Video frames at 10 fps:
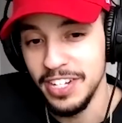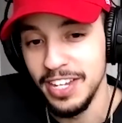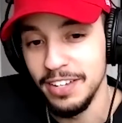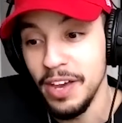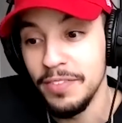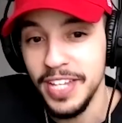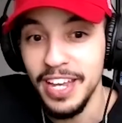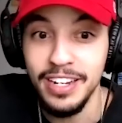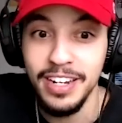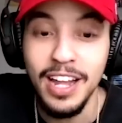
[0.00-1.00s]
Like if you have
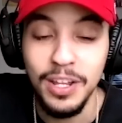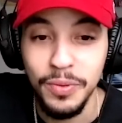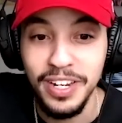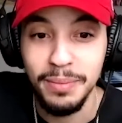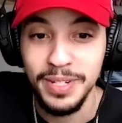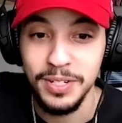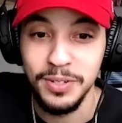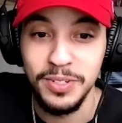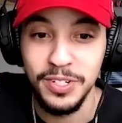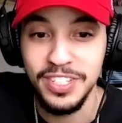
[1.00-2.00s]
10 Halloween
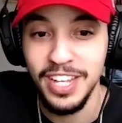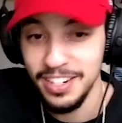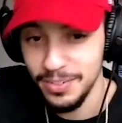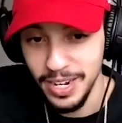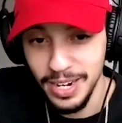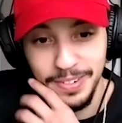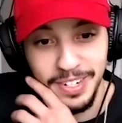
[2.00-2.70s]
episodes or 10 whatever,